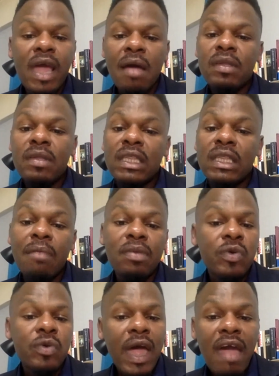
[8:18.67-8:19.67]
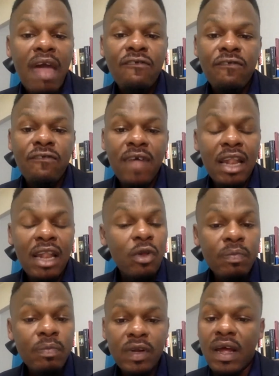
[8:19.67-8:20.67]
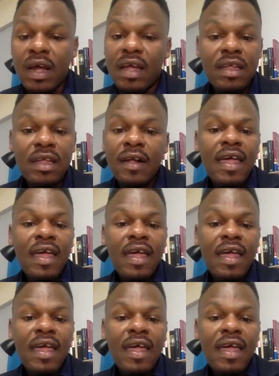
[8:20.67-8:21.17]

MWF alumni.